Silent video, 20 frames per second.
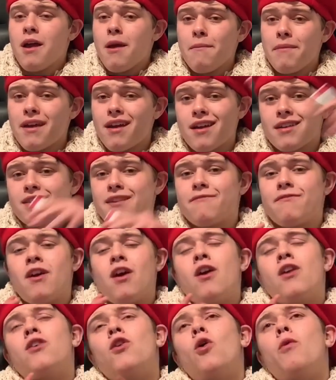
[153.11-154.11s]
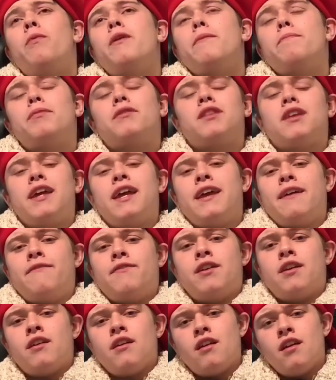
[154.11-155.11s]
Because if nobody
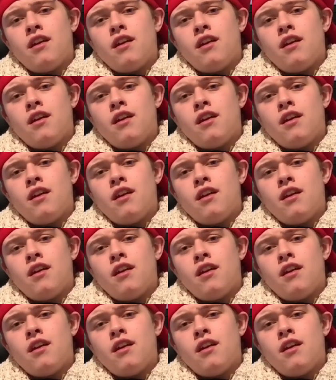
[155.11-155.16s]
believed